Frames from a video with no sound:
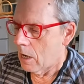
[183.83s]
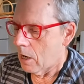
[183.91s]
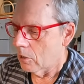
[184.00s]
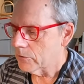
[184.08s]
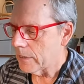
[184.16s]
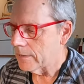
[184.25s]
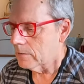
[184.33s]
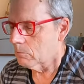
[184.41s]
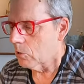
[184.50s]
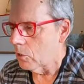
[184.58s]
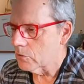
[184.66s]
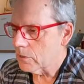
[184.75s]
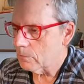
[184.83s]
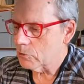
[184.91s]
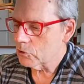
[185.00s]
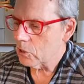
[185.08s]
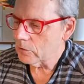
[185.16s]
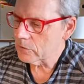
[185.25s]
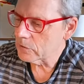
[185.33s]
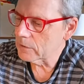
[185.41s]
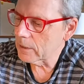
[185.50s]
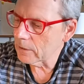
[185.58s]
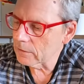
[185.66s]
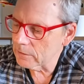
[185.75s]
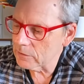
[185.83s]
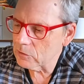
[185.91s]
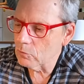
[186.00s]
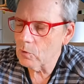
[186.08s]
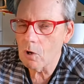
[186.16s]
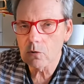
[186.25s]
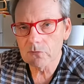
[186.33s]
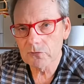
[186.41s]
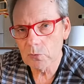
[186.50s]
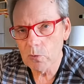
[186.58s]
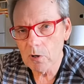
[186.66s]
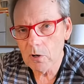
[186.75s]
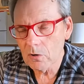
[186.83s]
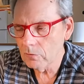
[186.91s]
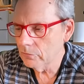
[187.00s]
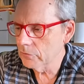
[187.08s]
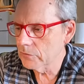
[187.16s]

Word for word: I'll take some close-up shots. Now it's a roll of 12,